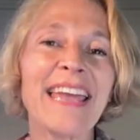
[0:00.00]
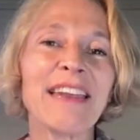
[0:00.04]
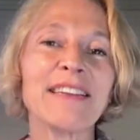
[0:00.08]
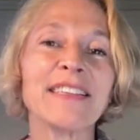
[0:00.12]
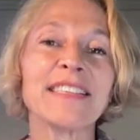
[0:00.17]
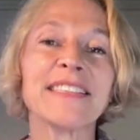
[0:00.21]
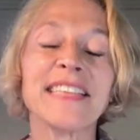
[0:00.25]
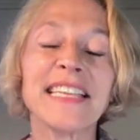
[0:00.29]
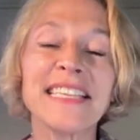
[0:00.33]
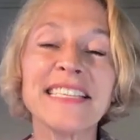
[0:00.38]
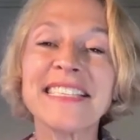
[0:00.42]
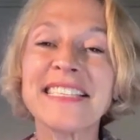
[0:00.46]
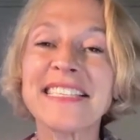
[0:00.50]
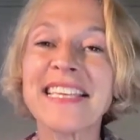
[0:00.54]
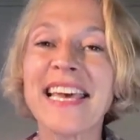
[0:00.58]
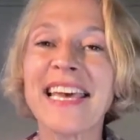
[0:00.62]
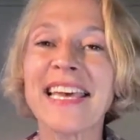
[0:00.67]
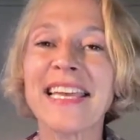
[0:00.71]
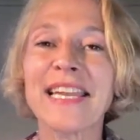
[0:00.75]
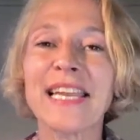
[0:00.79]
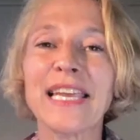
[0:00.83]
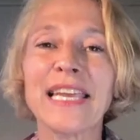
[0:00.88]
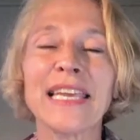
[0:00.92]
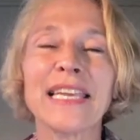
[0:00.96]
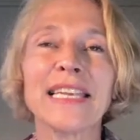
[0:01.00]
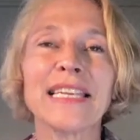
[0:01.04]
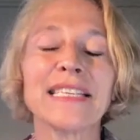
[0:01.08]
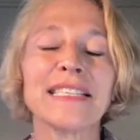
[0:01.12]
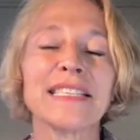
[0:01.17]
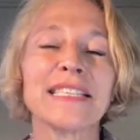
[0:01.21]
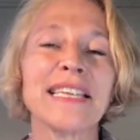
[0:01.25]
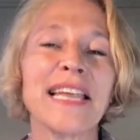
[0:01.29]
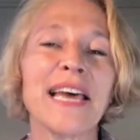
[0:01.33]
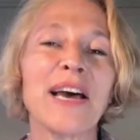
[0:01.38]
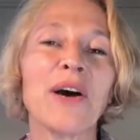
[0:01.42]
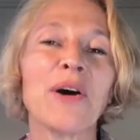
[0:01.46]
And since then, it
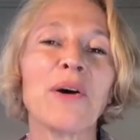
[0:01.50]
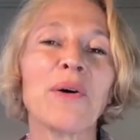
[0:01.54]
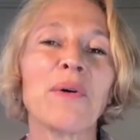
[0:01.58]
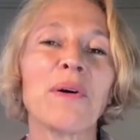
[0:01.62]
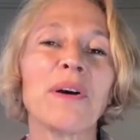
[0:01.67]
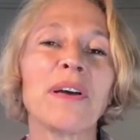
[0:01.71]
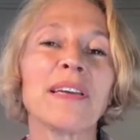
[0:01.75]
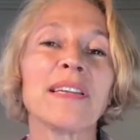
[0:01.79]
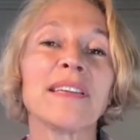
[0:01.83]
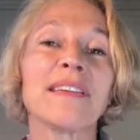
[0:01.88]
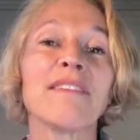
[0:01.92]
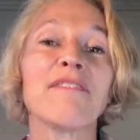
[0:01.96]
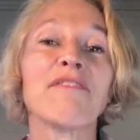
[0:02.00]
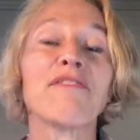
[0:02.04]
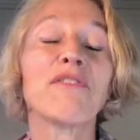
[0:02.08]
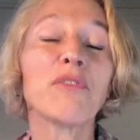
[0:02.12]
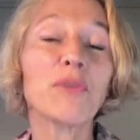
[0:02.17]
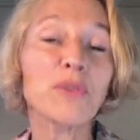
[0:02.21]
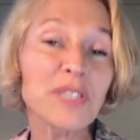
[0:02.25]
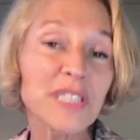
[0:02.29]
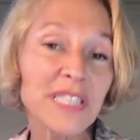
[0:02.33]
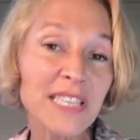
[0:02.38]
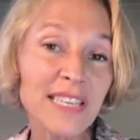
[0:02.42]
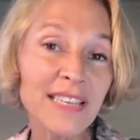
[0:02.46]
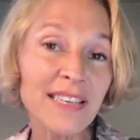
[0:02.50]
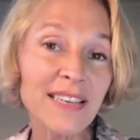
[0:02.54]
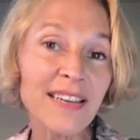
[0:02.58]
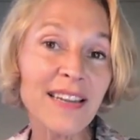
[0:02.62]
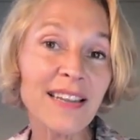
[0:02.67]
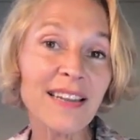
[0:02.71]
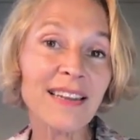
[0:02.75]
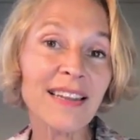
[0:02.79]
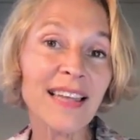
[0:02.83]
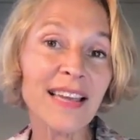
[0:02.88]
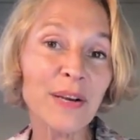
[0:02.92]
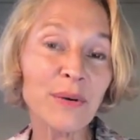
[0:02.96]
is now in
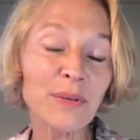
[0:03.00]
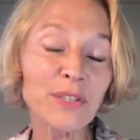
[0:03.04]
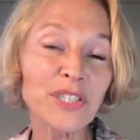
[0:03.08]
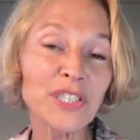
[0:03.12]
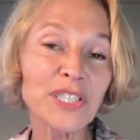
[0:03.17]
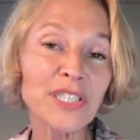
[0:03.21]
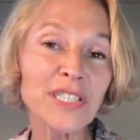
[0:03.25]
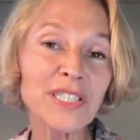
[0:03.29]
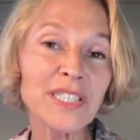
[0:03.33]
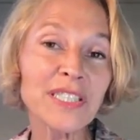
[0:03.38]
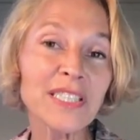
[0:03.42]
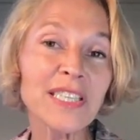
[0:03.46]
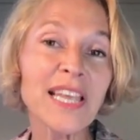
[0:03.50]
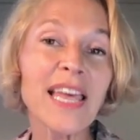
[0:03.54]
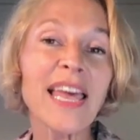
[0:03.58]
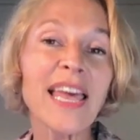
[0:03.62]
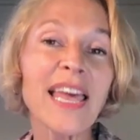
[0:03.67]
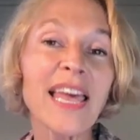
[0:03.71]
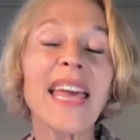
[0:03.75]
14 languages